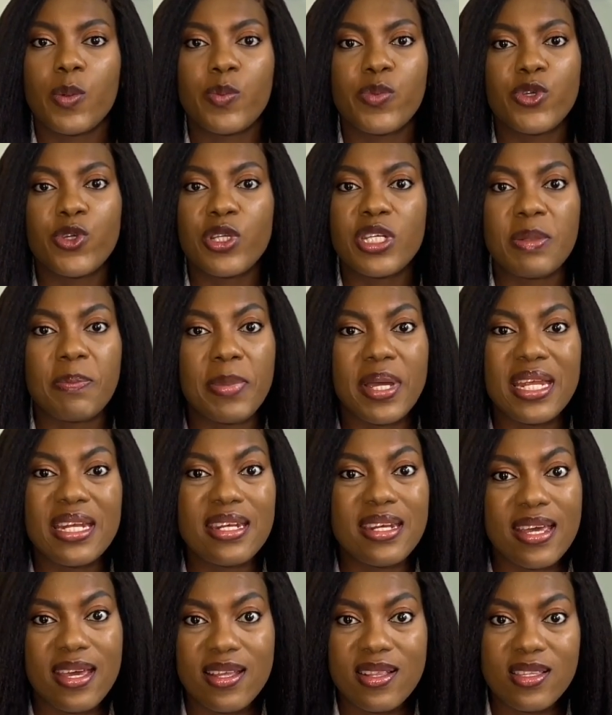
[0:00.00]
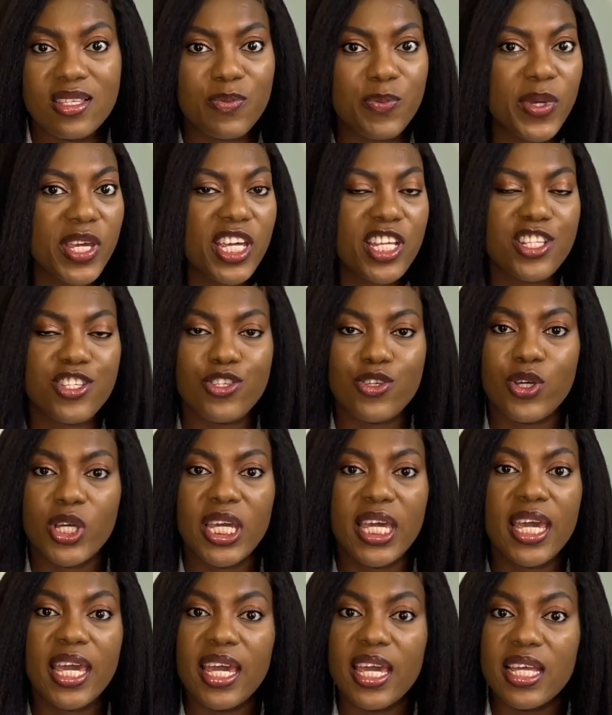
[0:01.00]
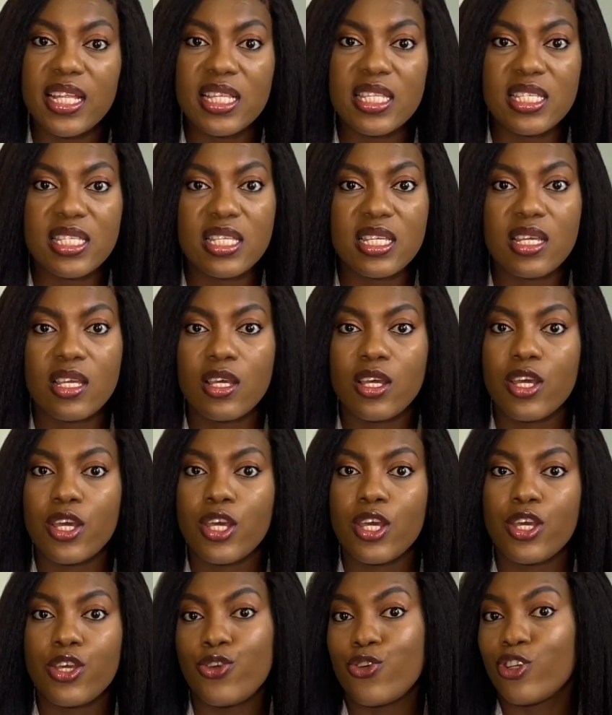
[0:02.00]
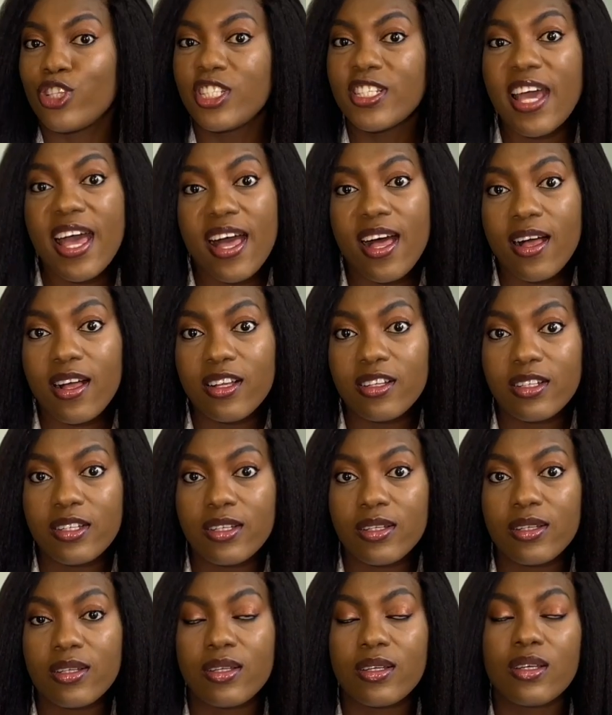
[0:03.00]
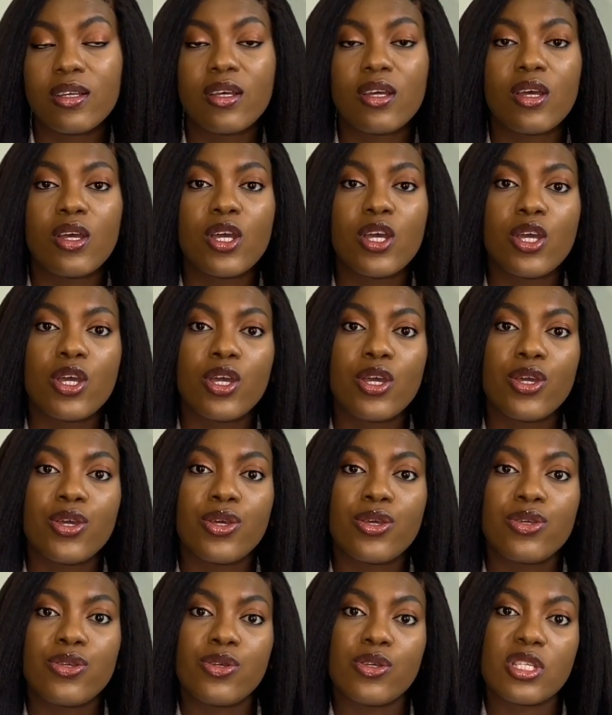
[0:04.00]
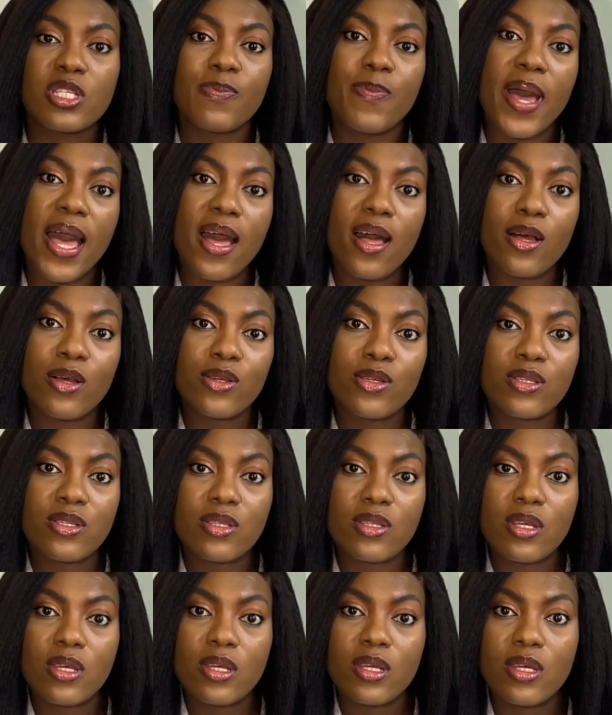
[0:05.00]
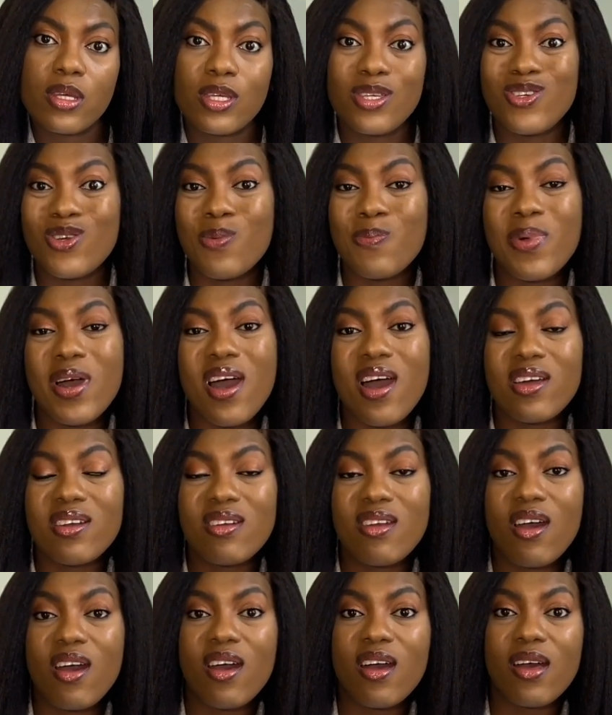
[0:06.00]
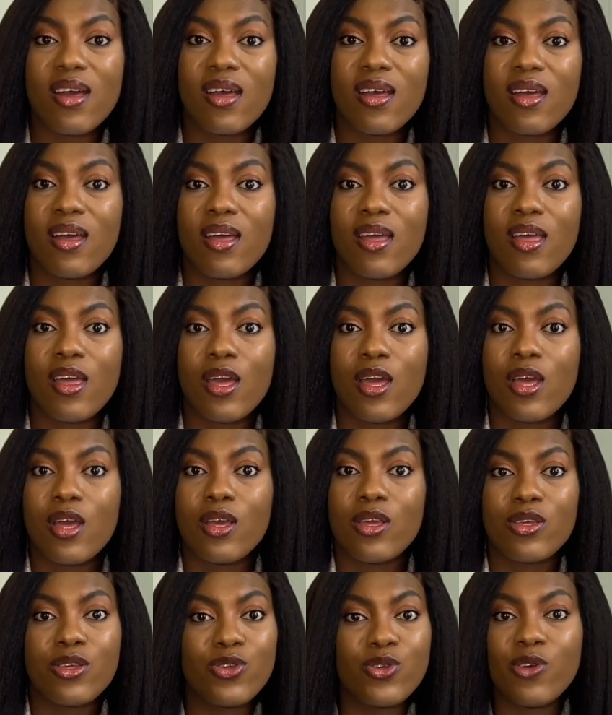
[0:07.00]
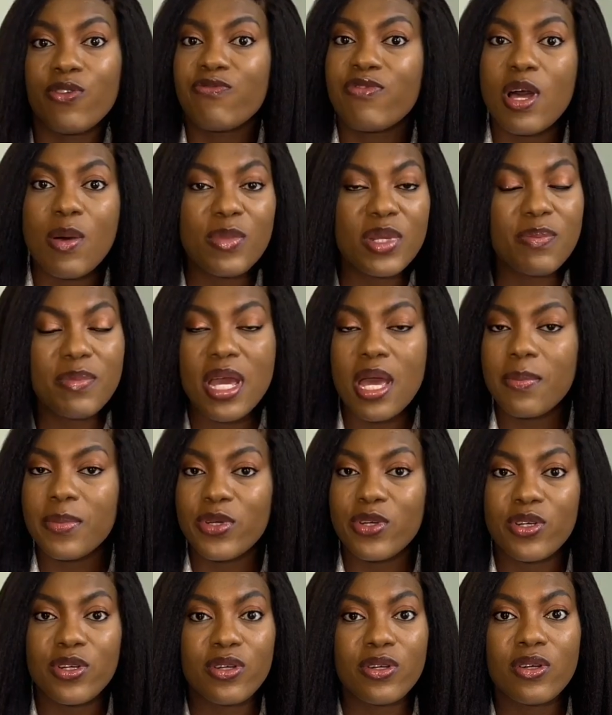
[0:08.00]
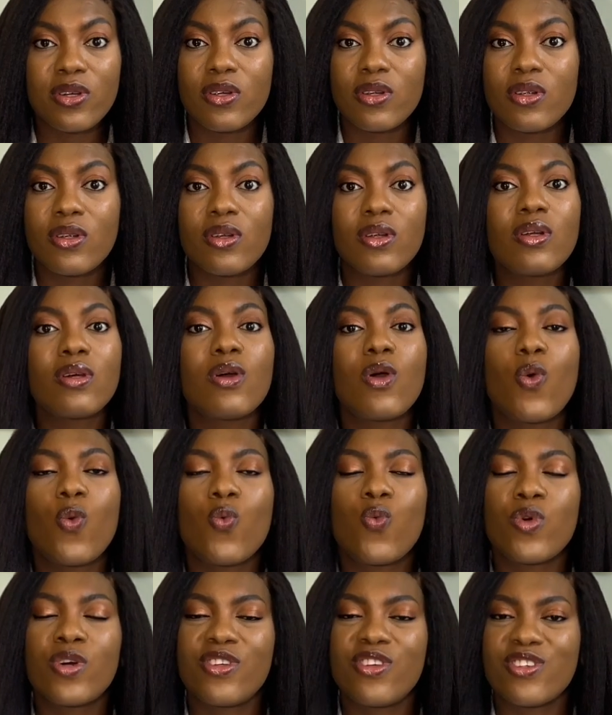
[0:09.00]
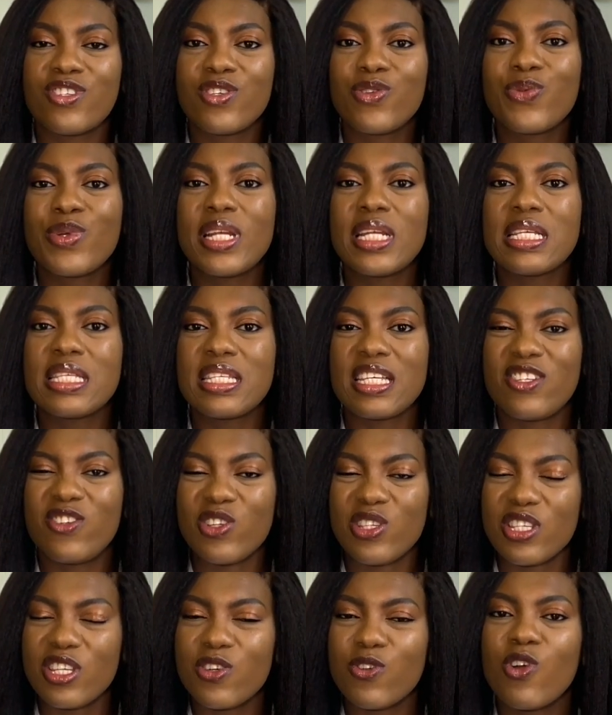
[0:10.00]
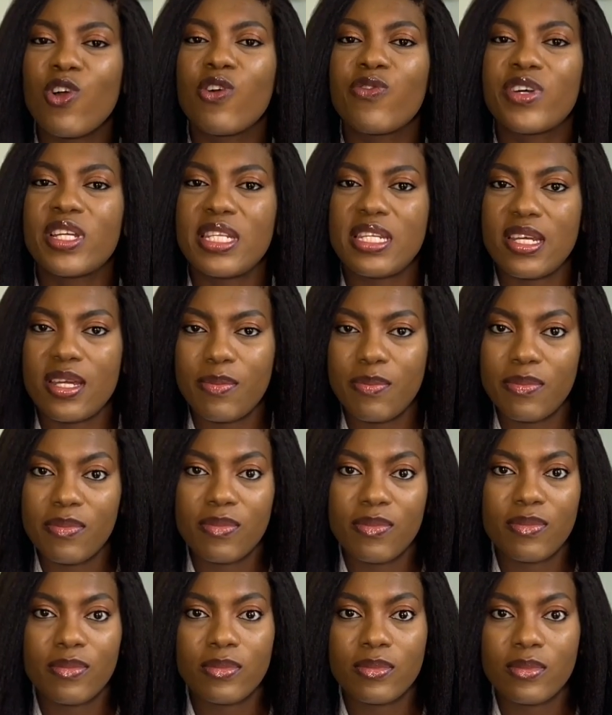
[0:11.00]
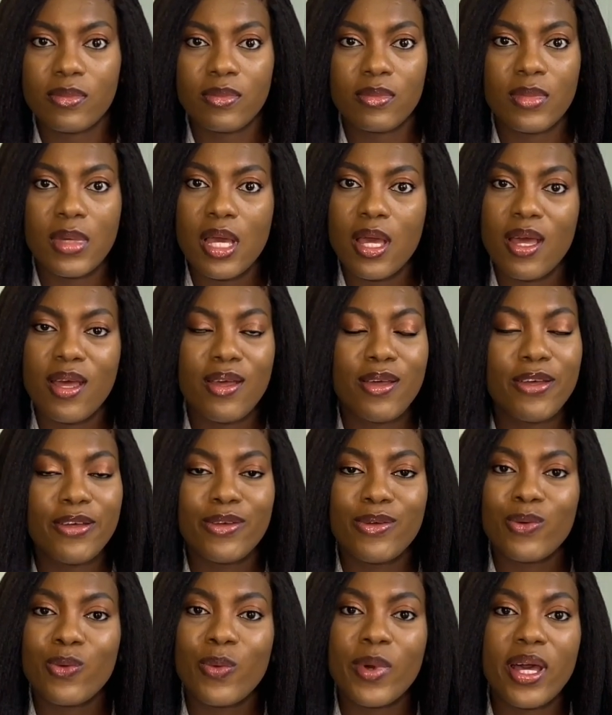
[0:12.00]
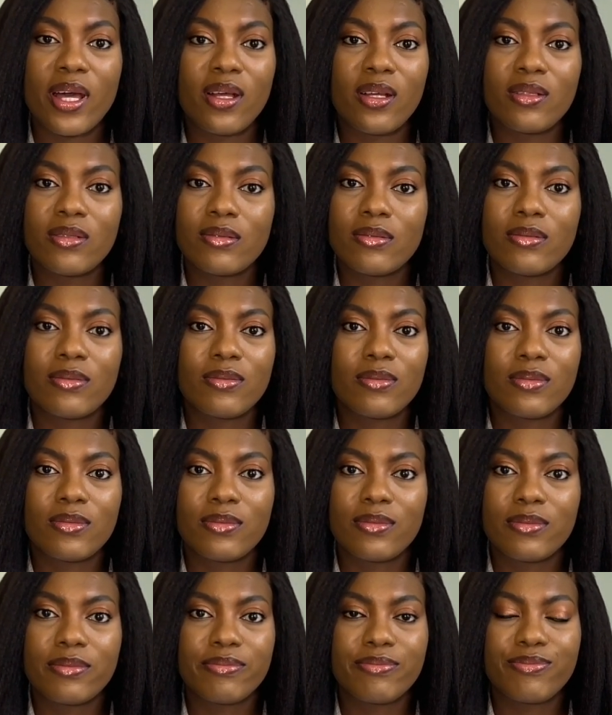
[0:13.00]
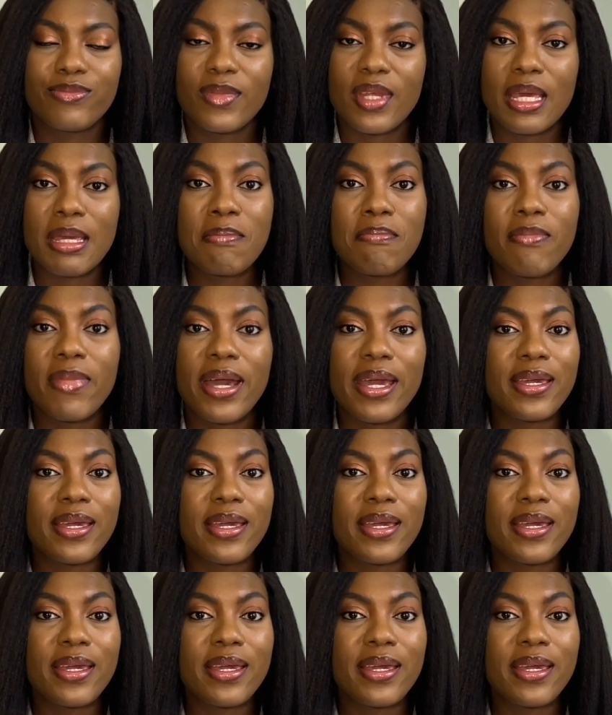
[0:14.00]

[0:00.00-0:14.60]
your dependents, be it your kids, your child, your spouse, your partner, your family member? What does it really say? Does it cover them? Well, in my